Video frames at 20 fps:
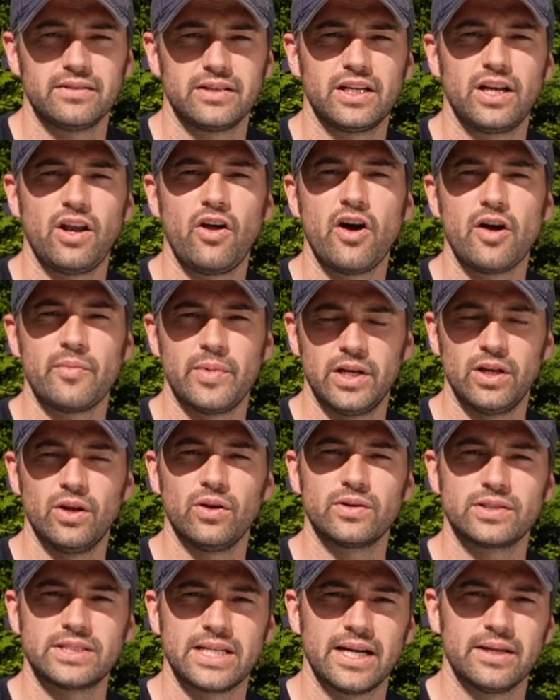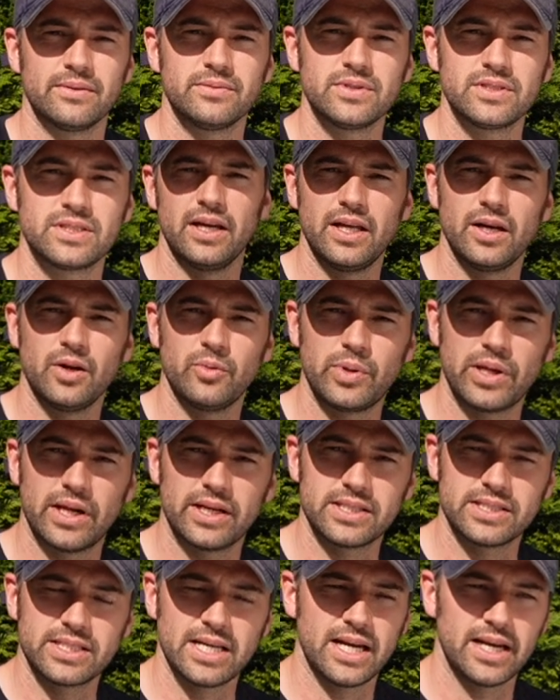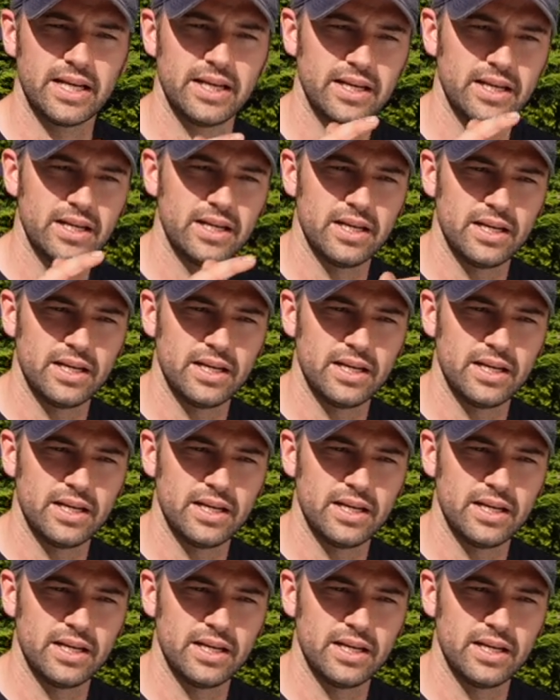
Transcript: climate lockdowns, they'll be able to say,